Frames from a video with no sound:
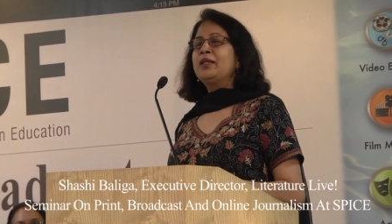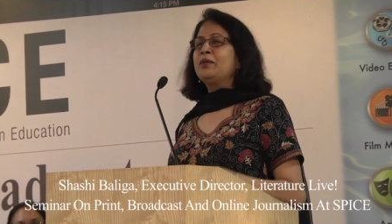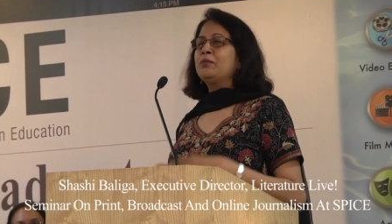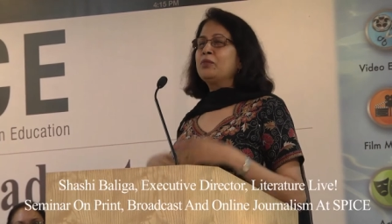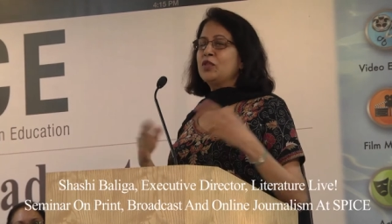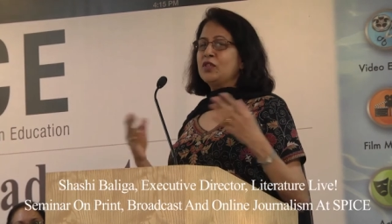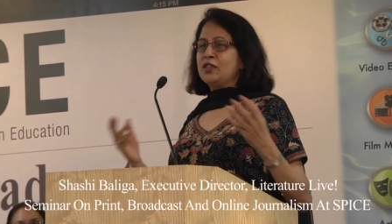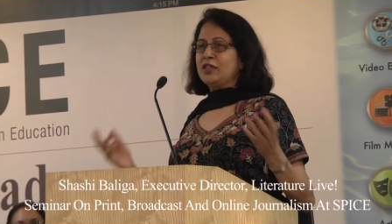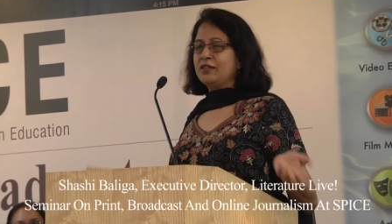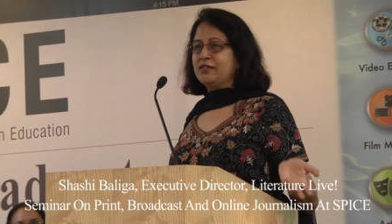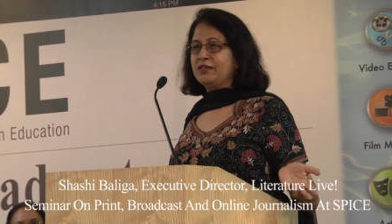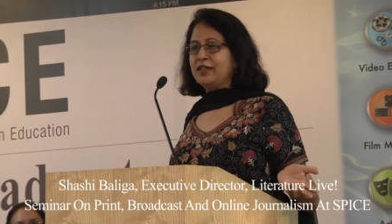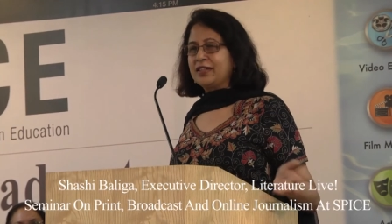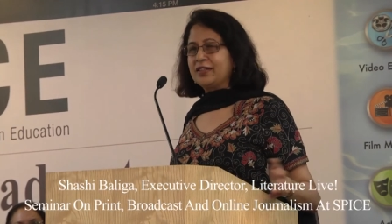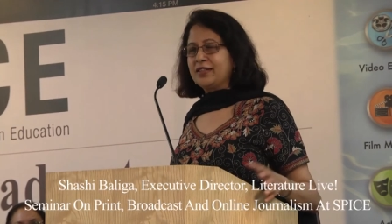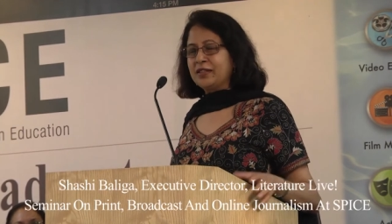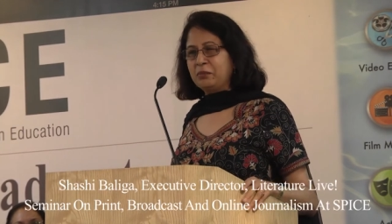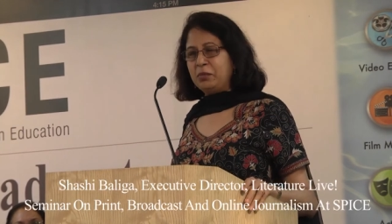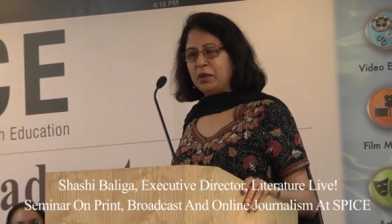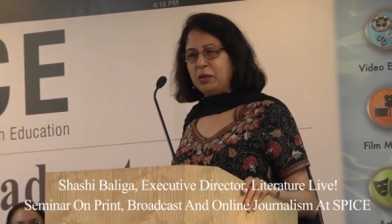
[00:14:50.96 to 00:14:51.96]
the most
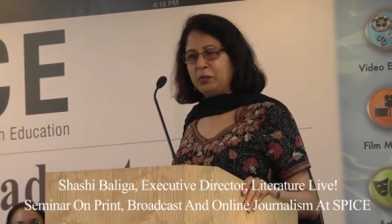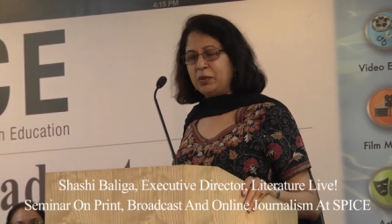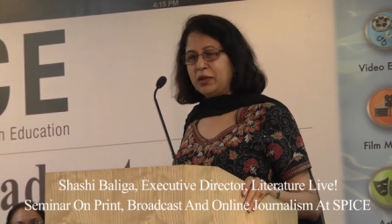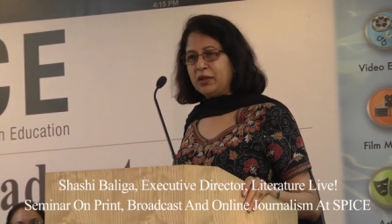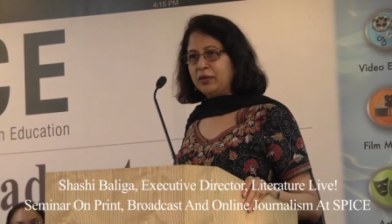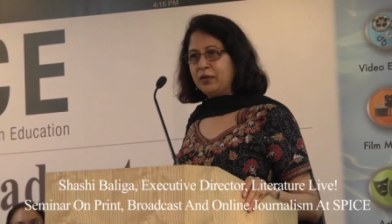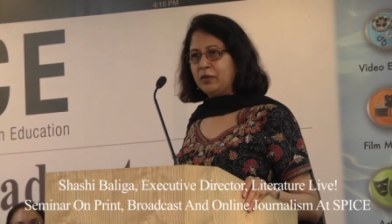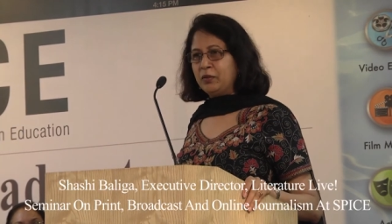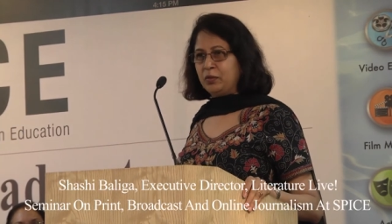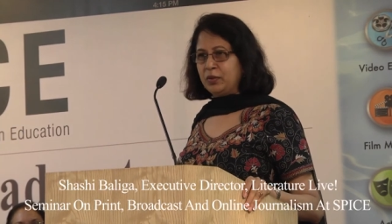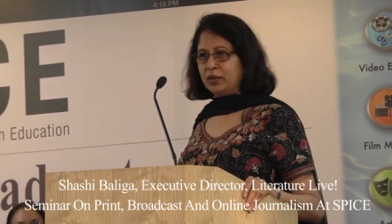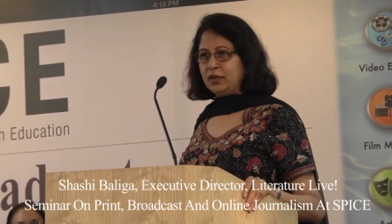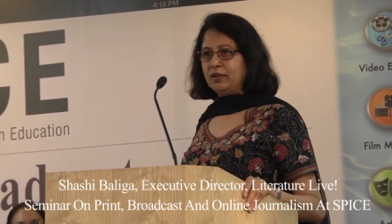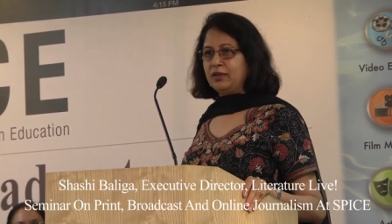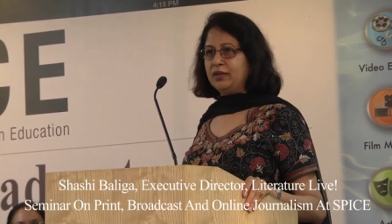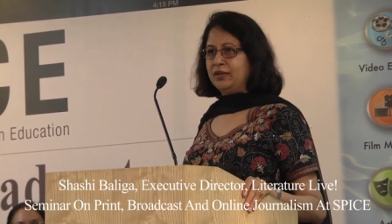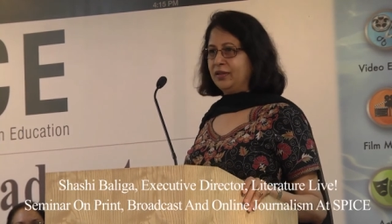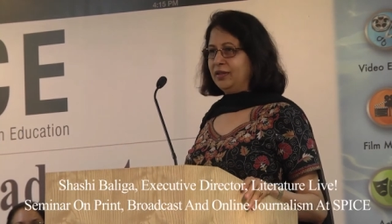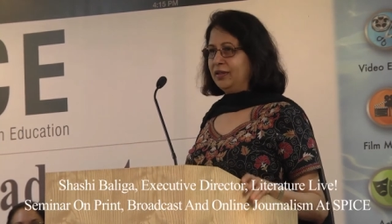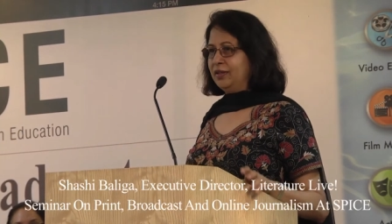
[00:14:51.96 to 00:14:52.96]
interesting people in the
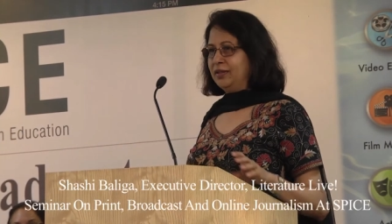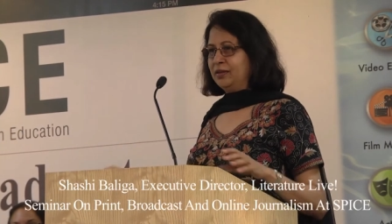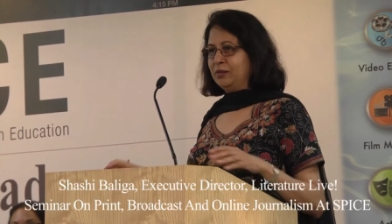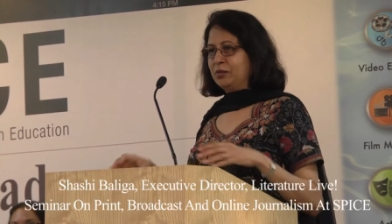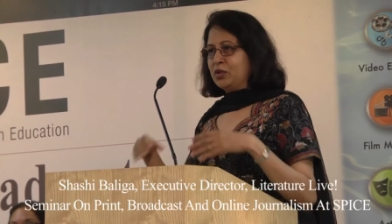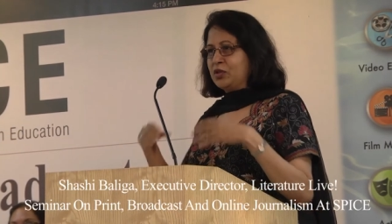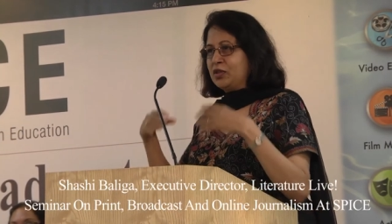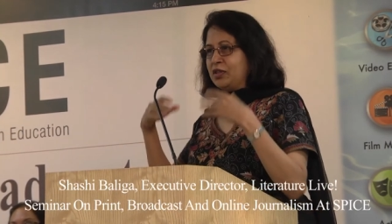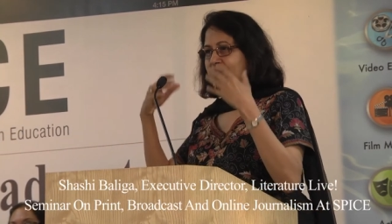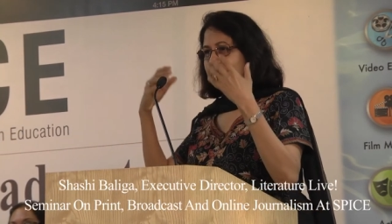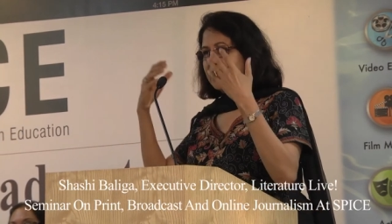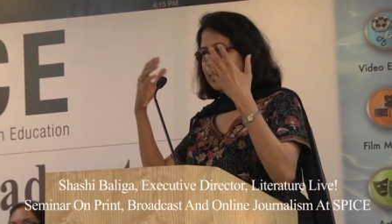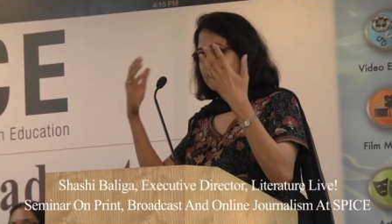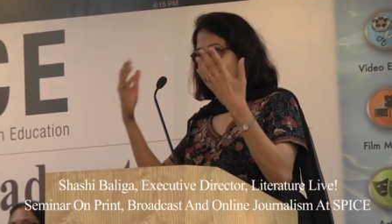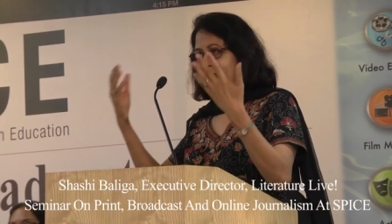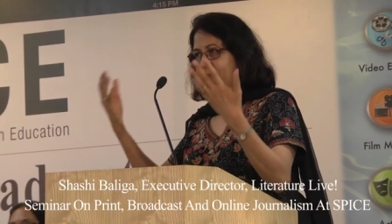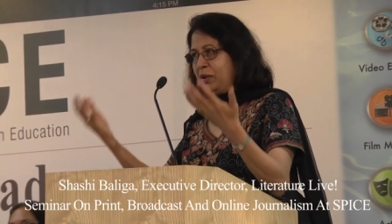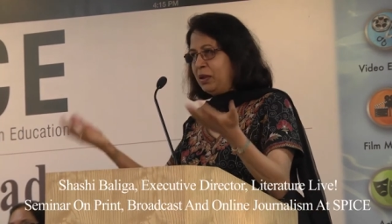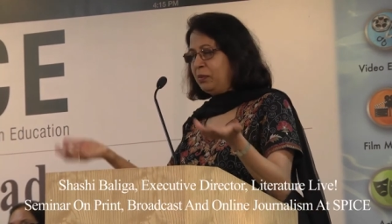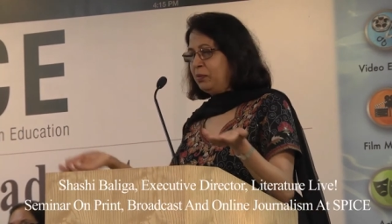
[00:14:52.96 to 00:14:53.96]
world, in the most
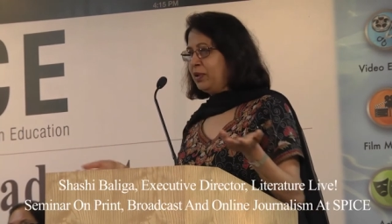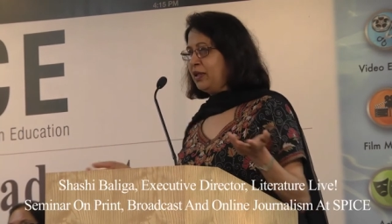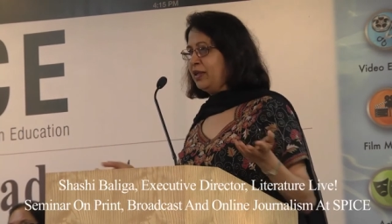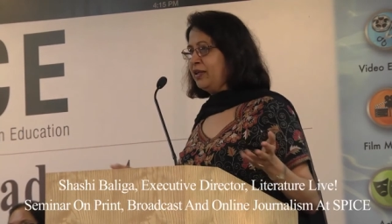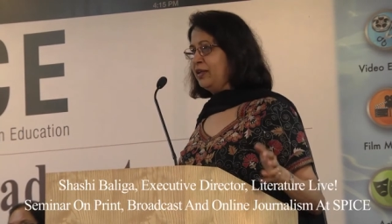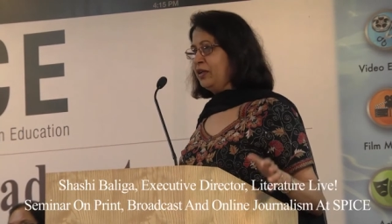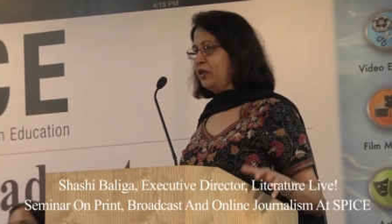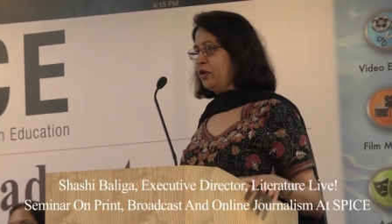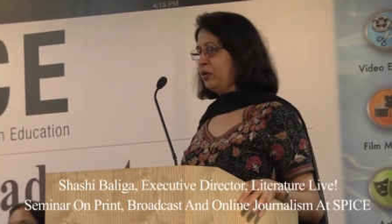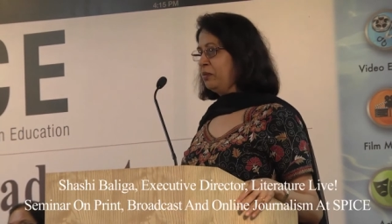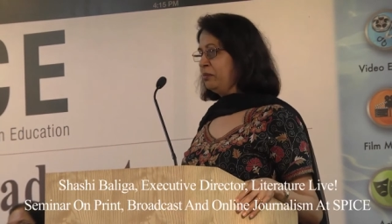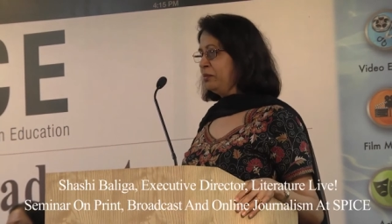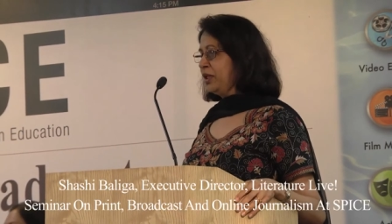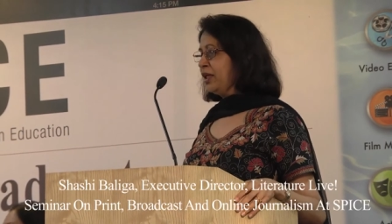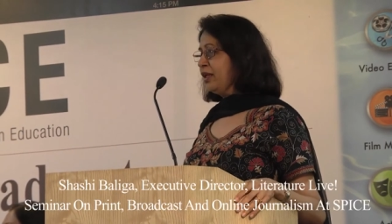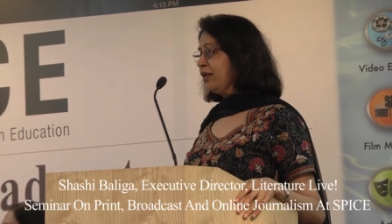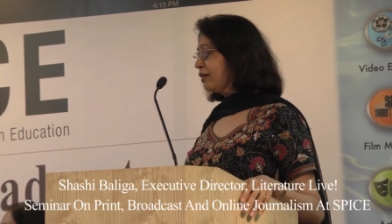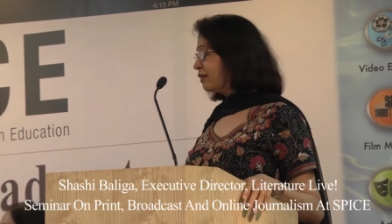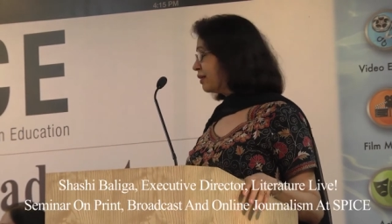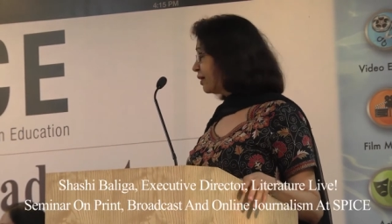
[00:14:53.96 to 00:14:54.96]
interesting people in your
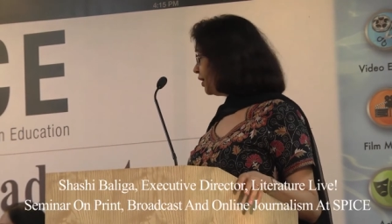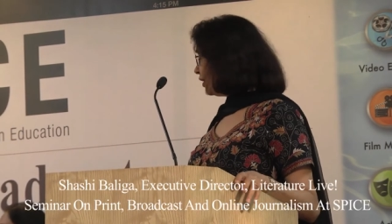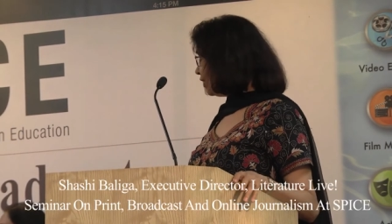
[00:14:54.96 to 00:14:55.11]
beat.